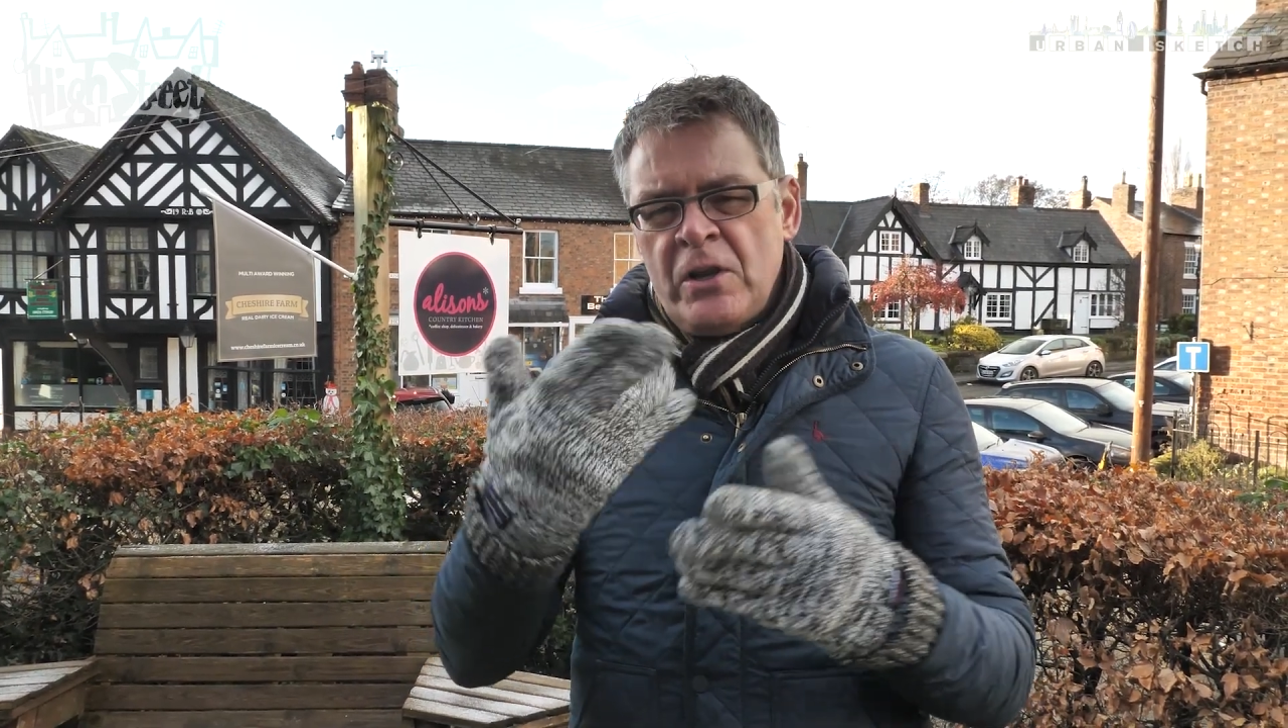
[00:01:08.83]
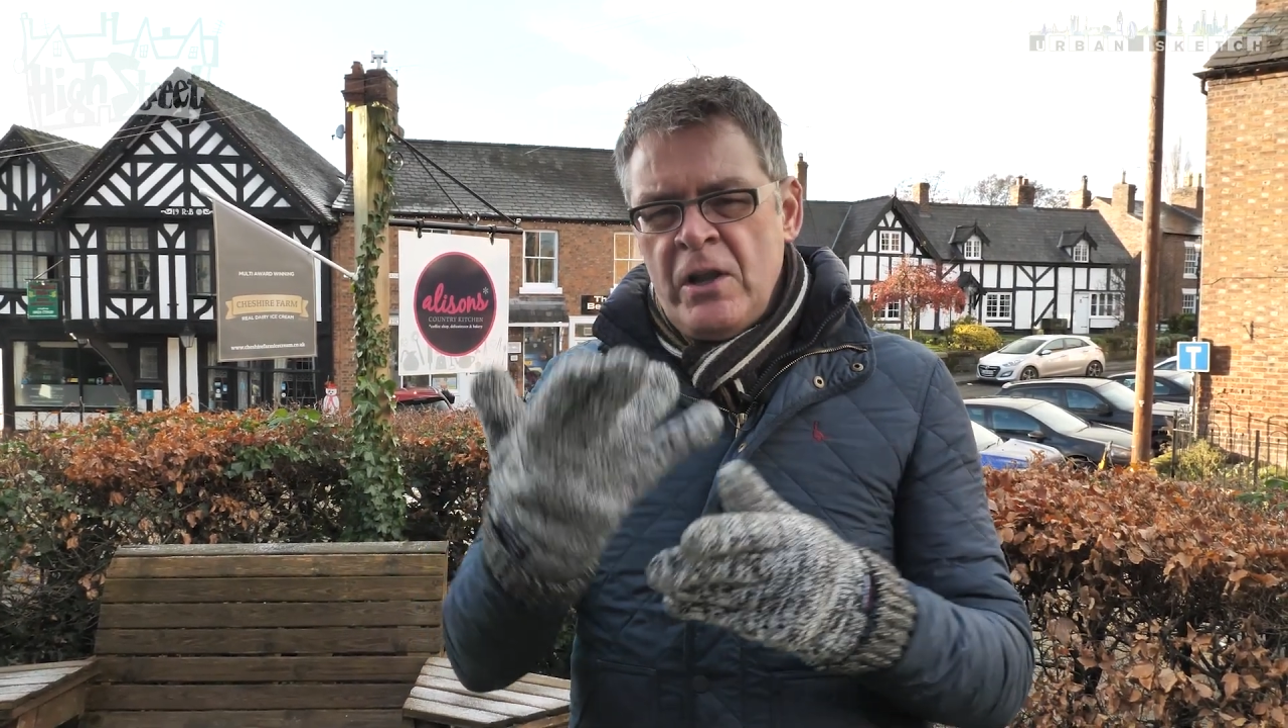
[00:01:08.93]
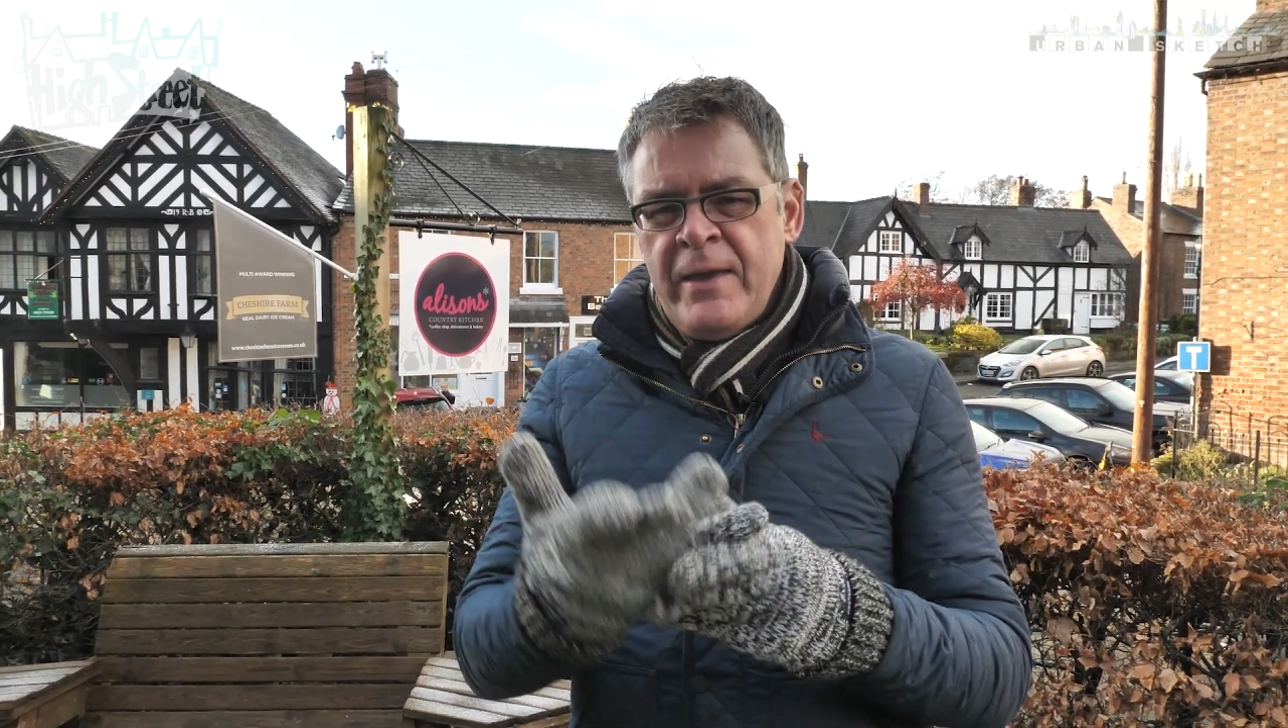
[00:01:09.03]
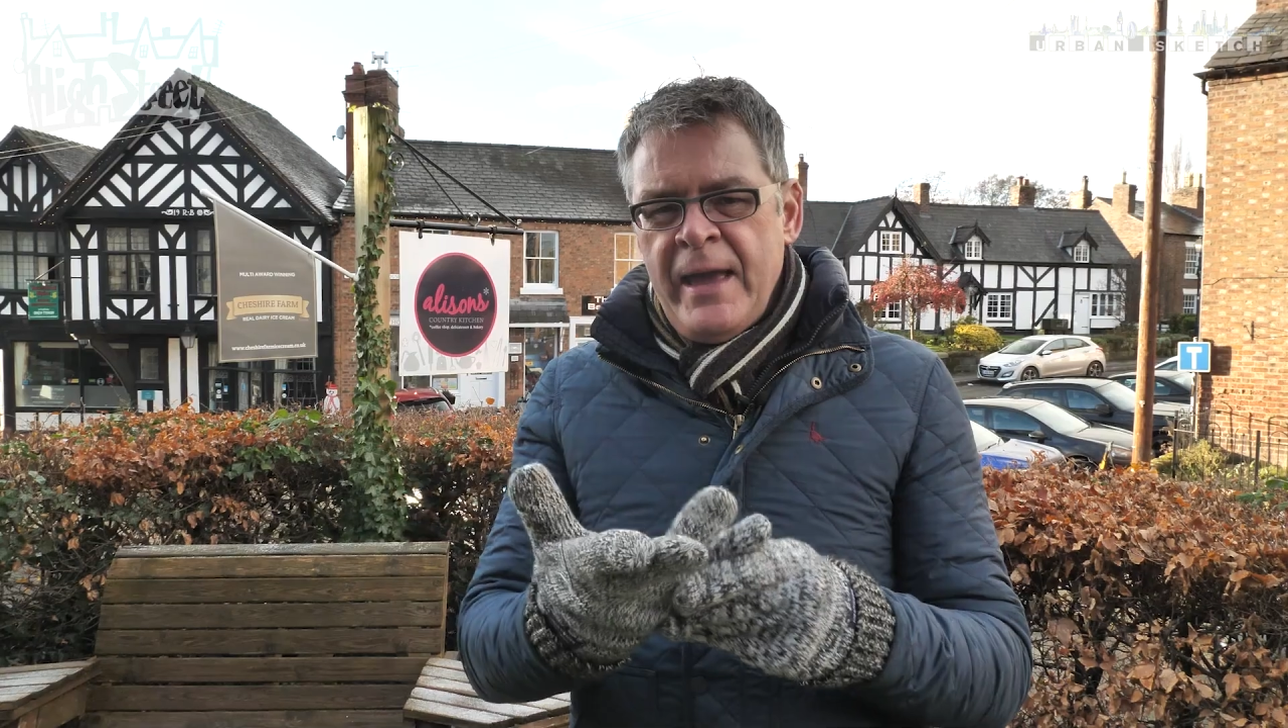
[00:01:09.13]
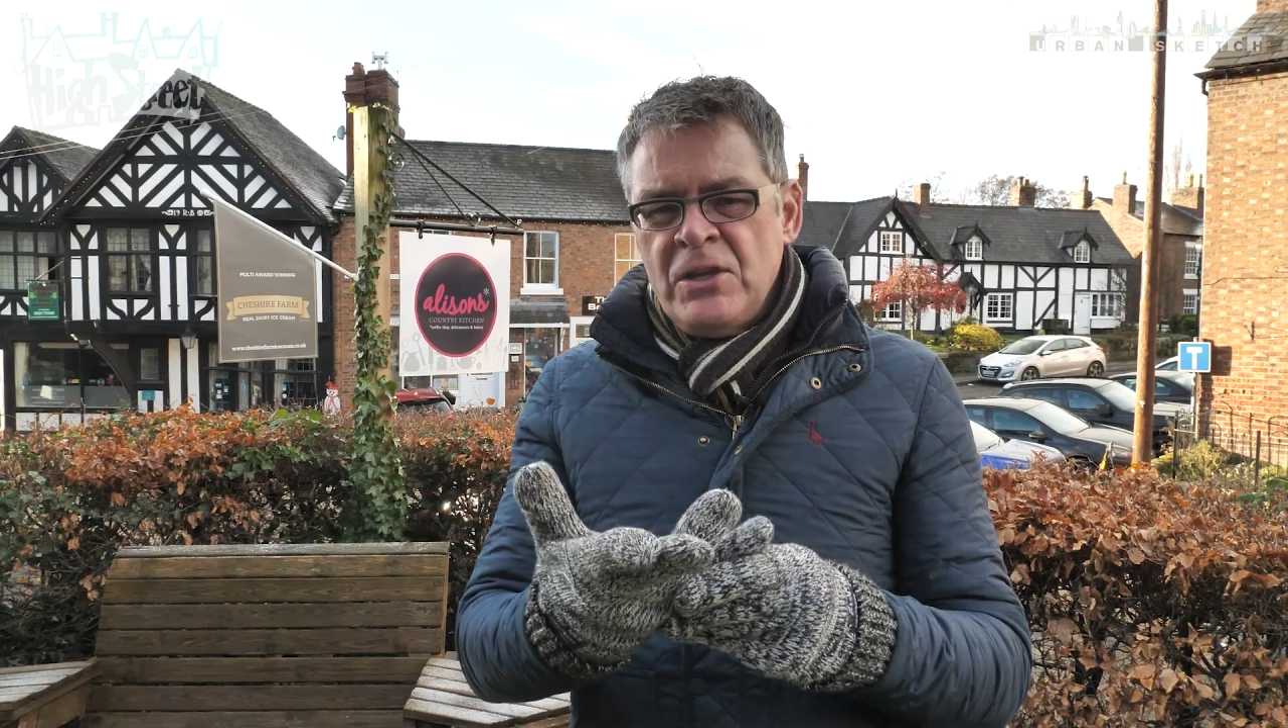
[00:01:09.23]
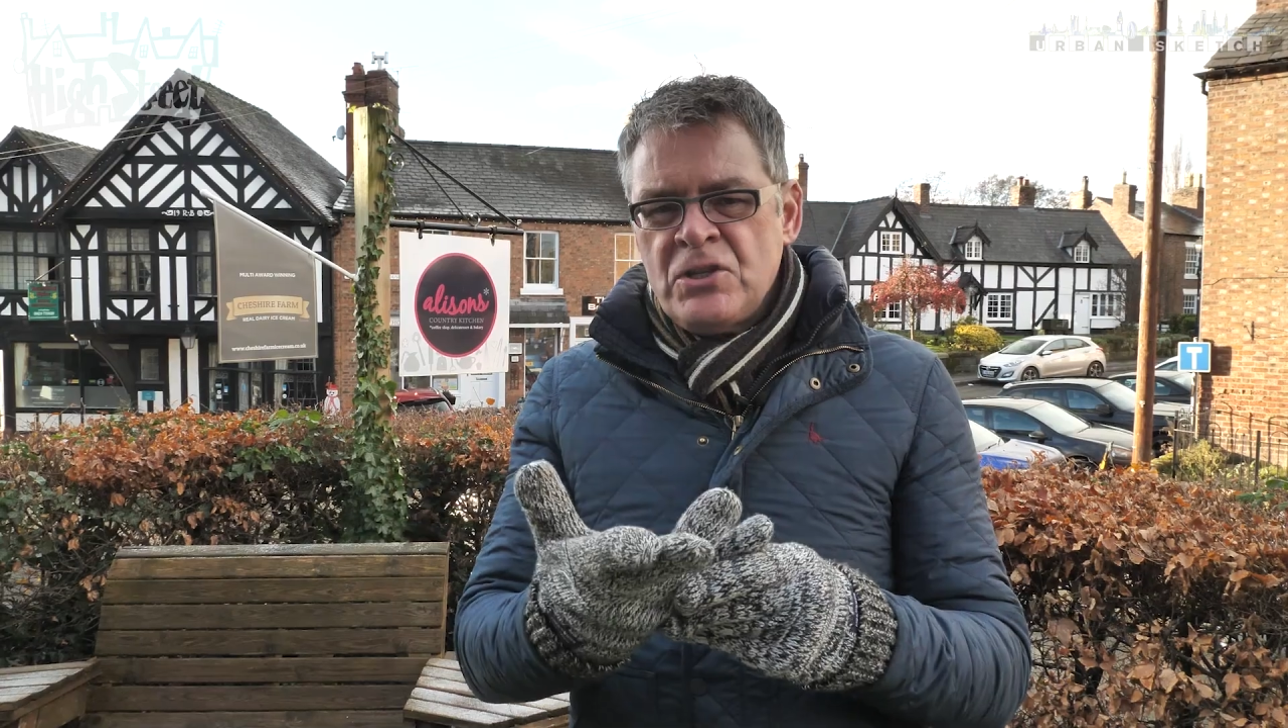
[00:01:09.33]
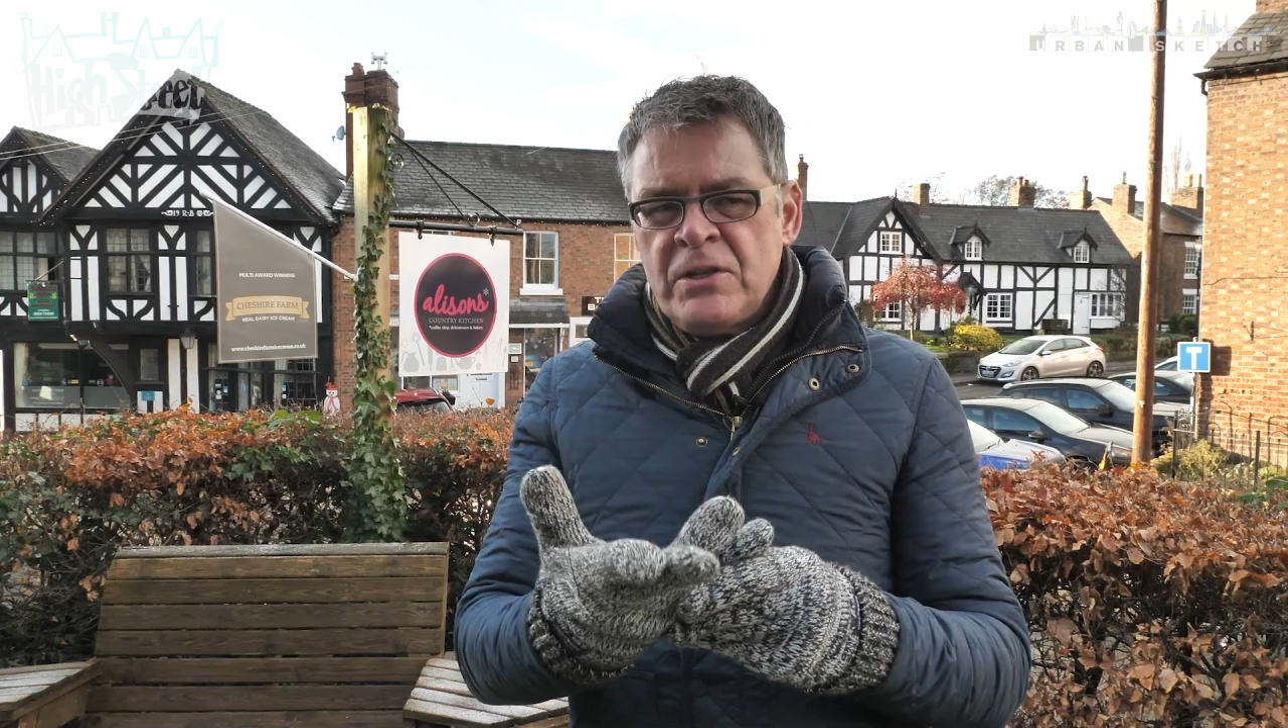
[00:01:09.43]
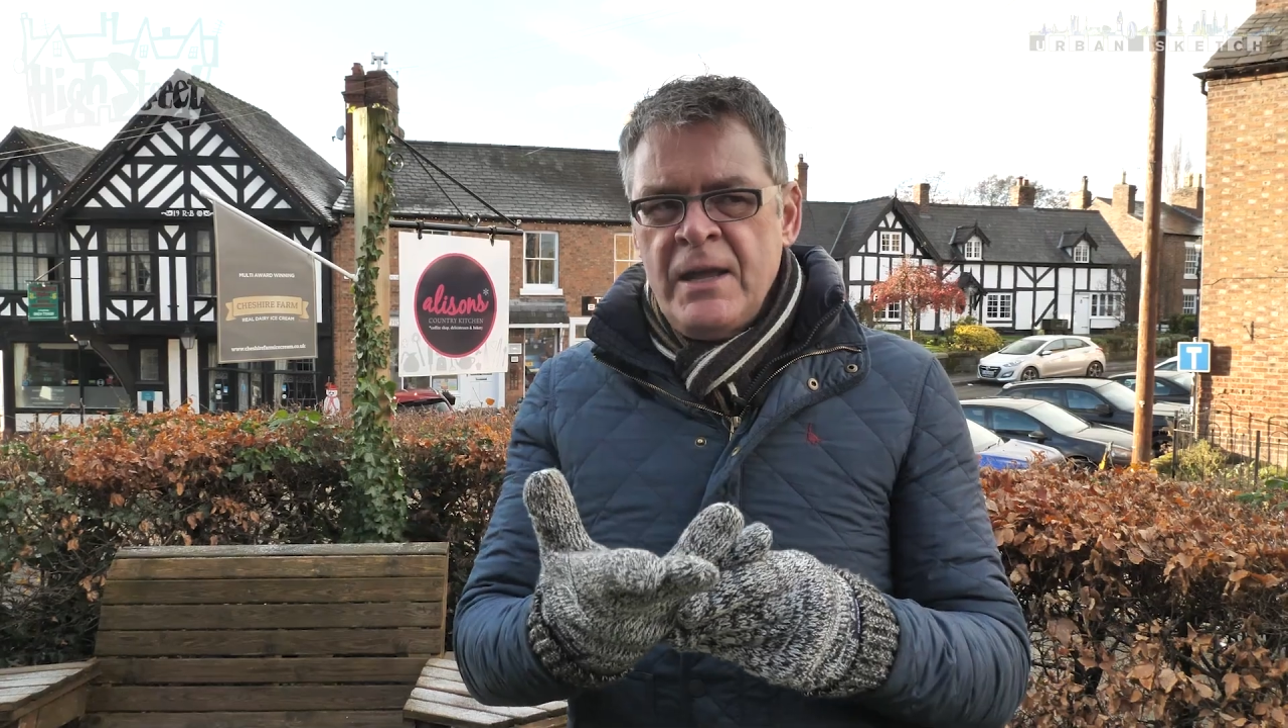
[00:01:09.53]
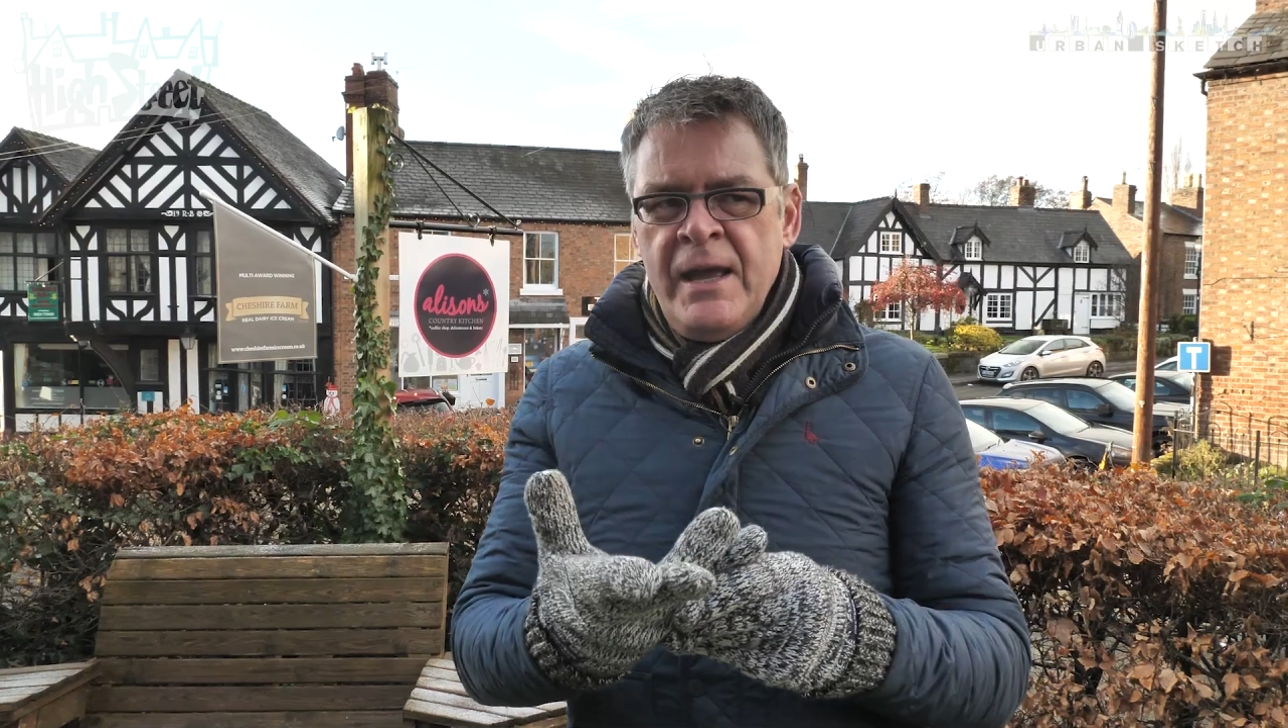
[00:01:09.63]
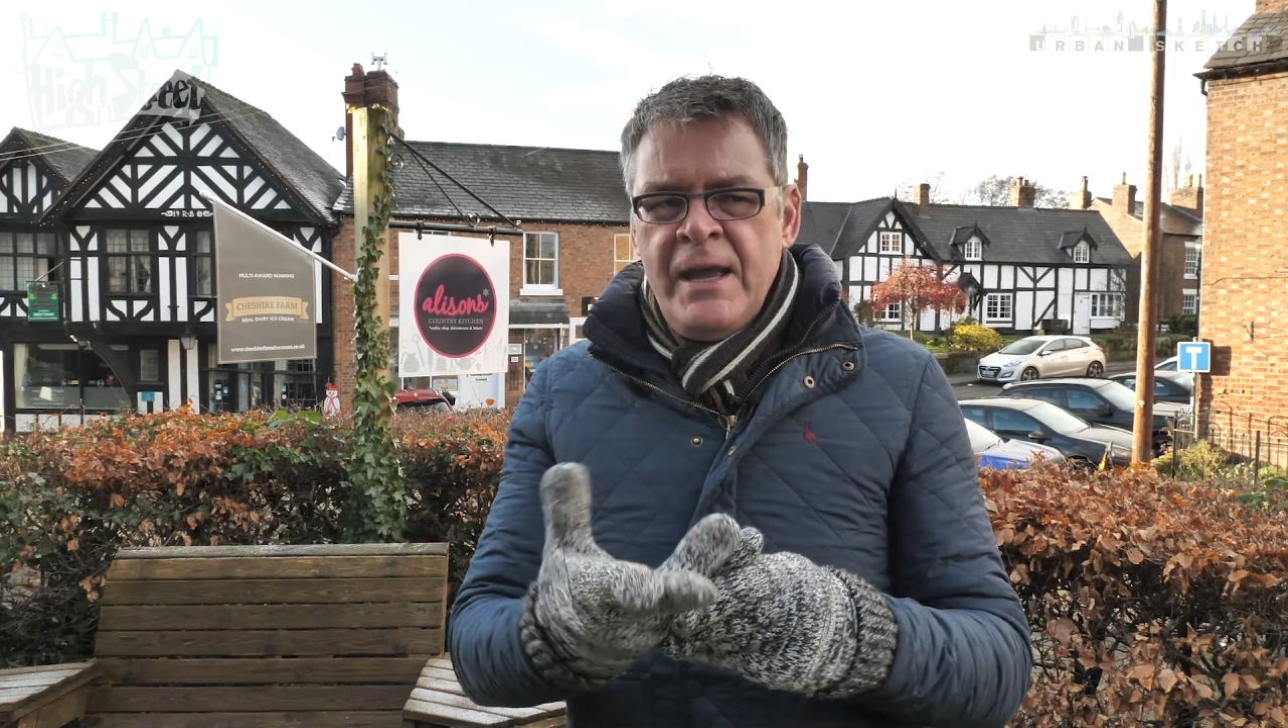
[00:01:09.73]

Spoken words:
on location